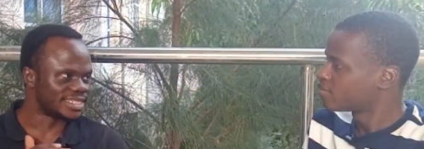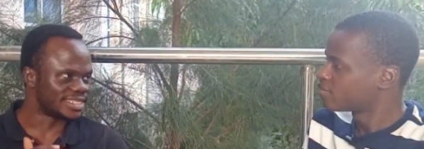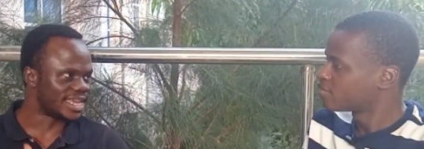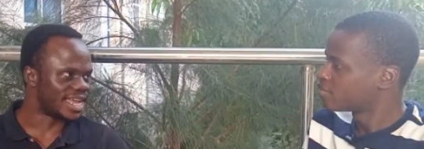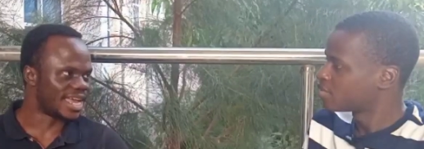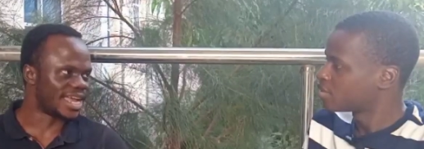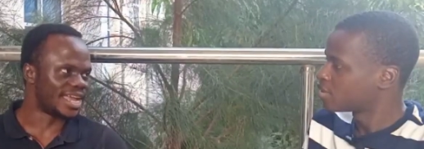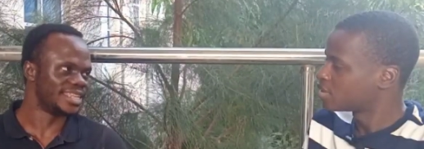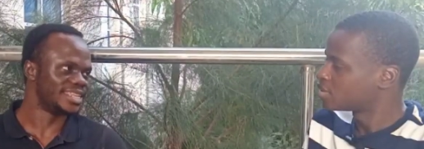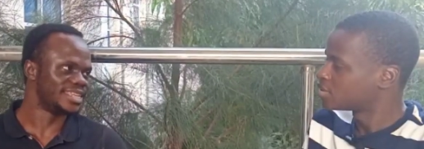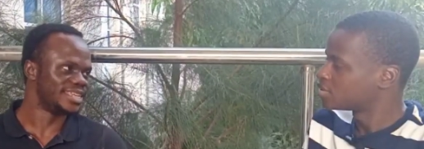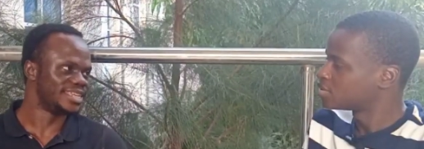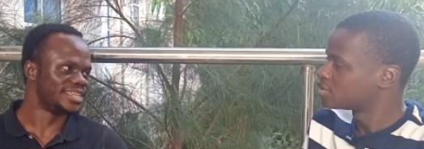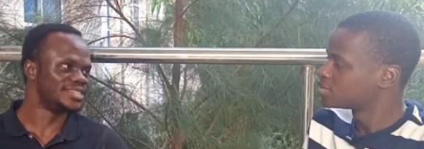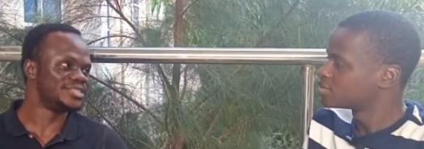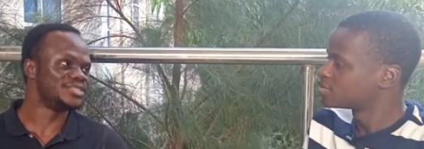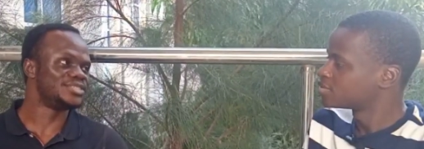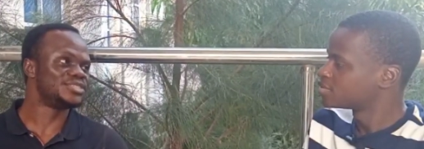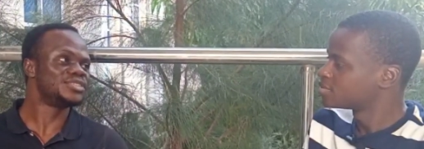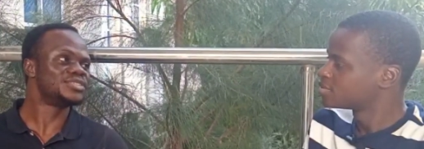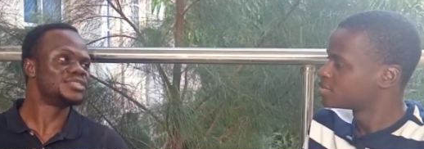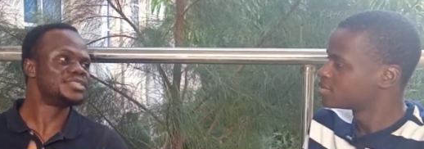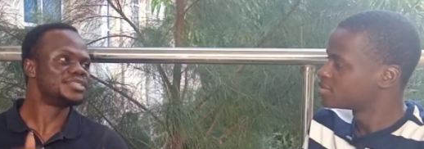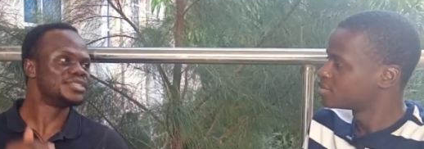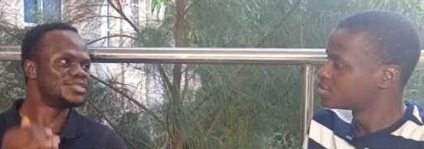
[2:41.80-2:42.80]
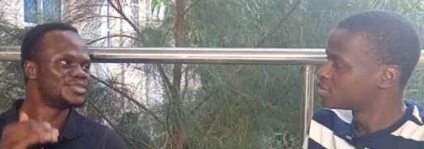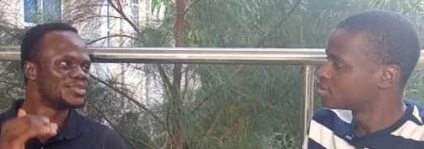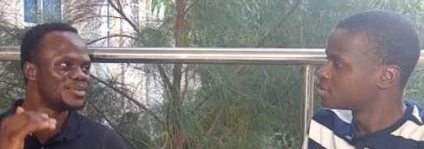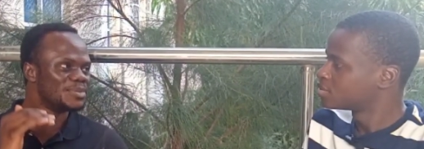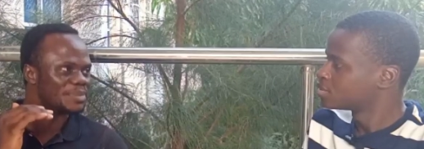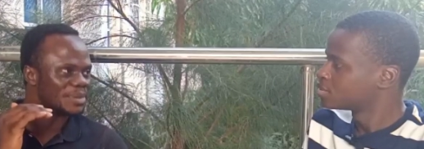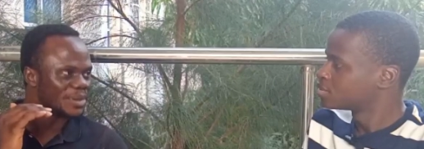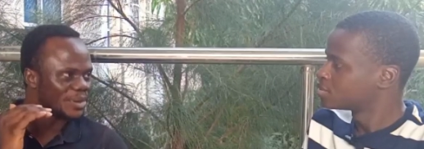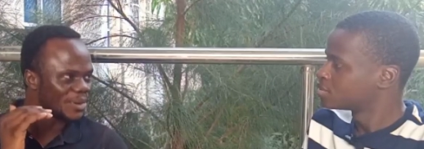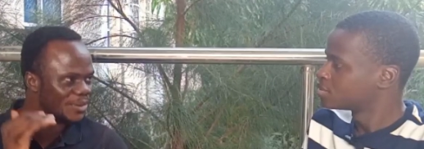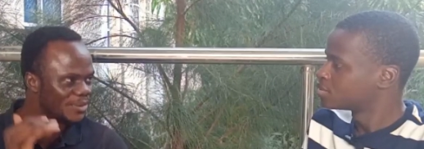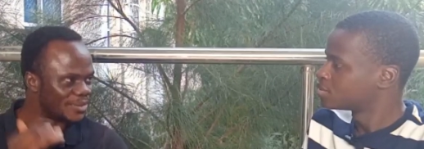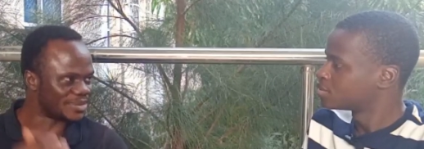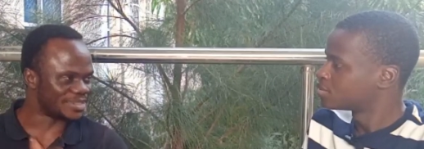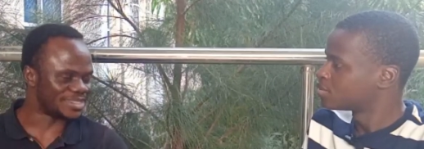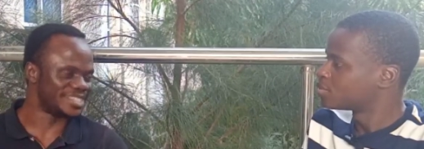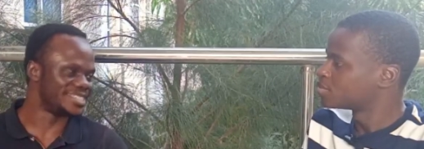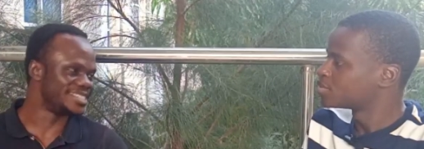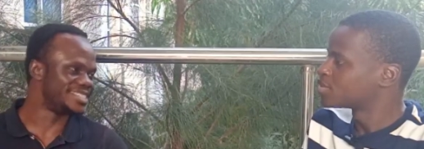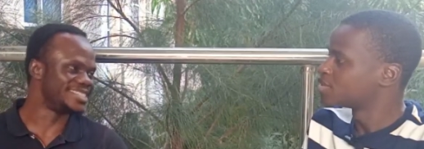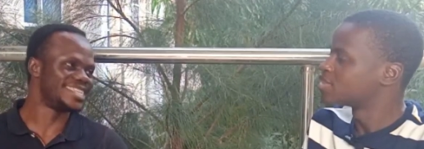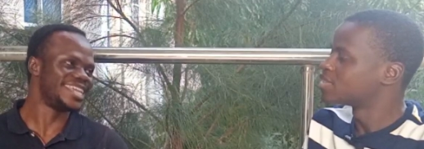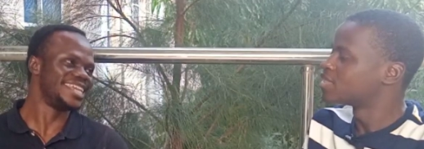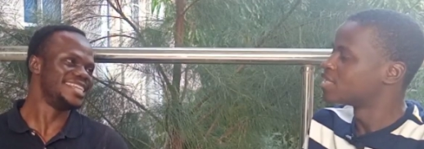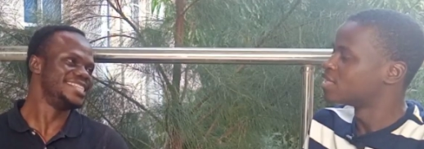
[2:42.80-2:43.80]
Speaker 1: that is hard. You just need to be
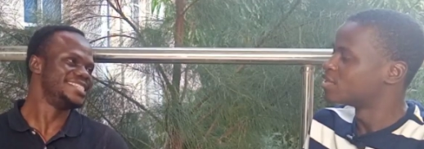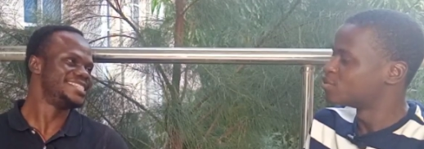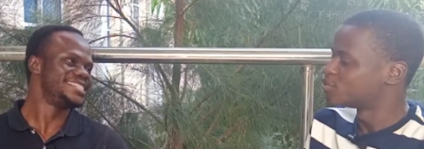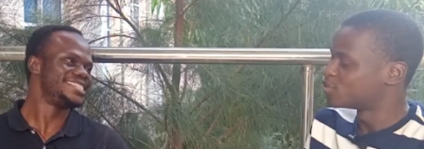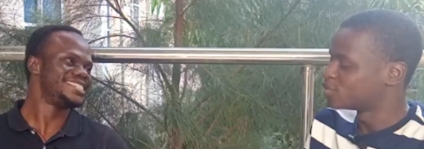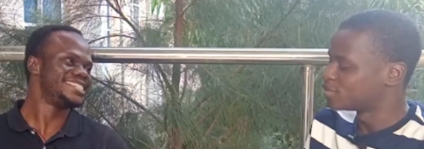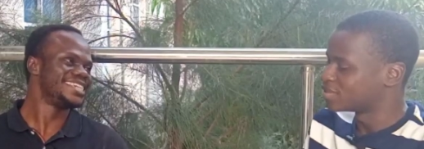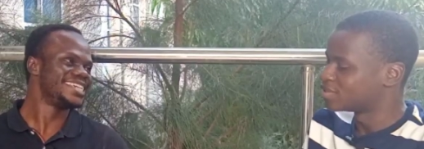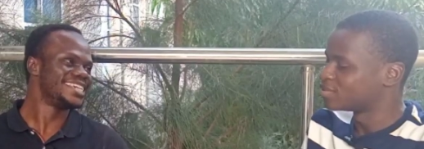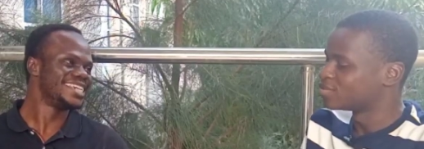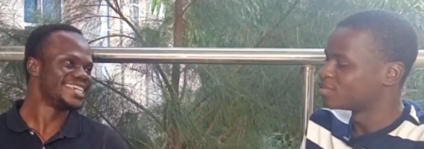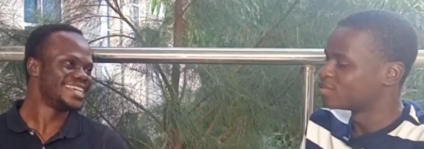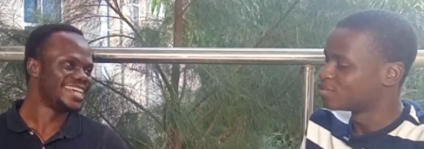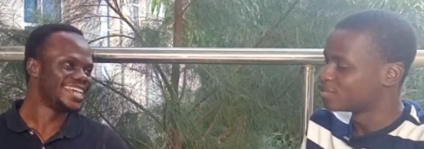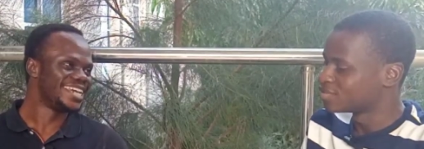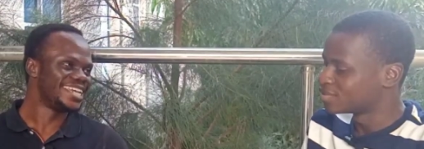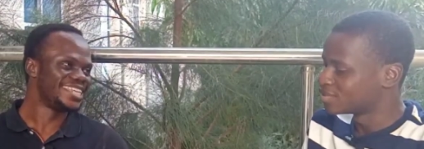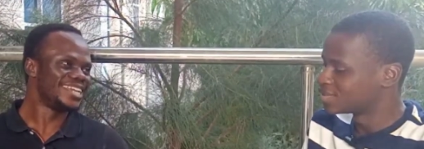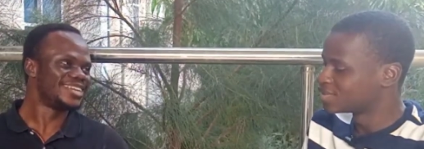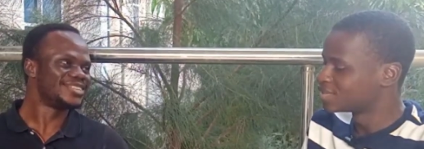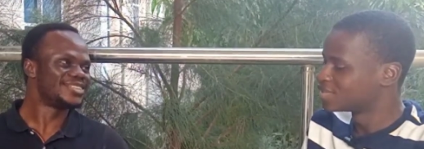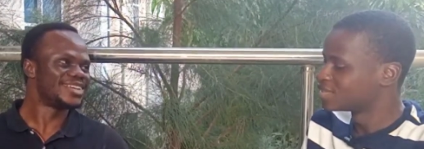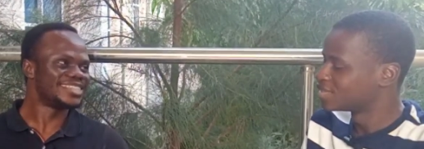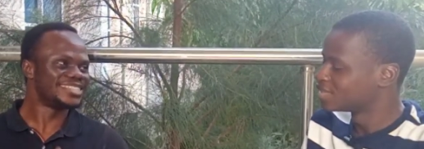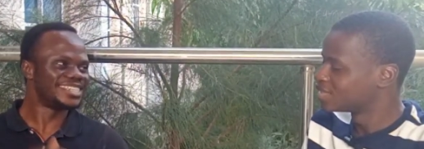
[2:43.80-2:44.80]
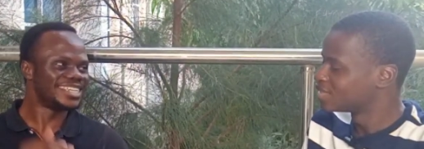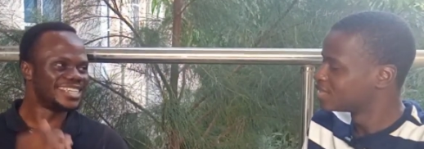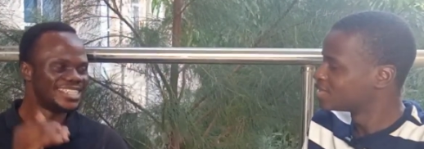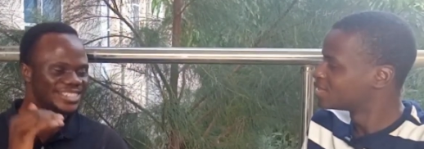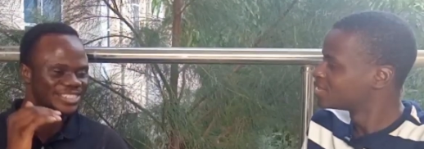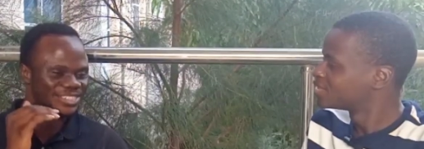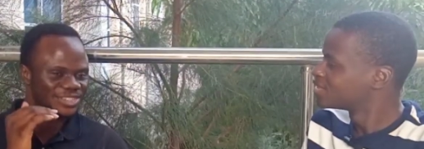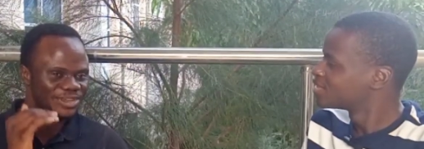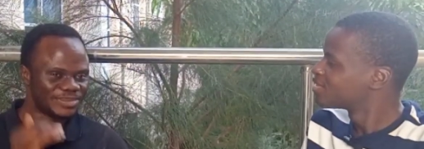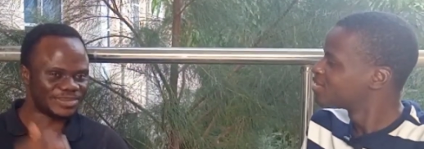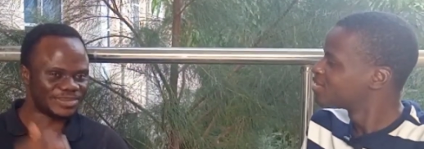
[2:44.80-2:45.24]
consistent that's why I say it's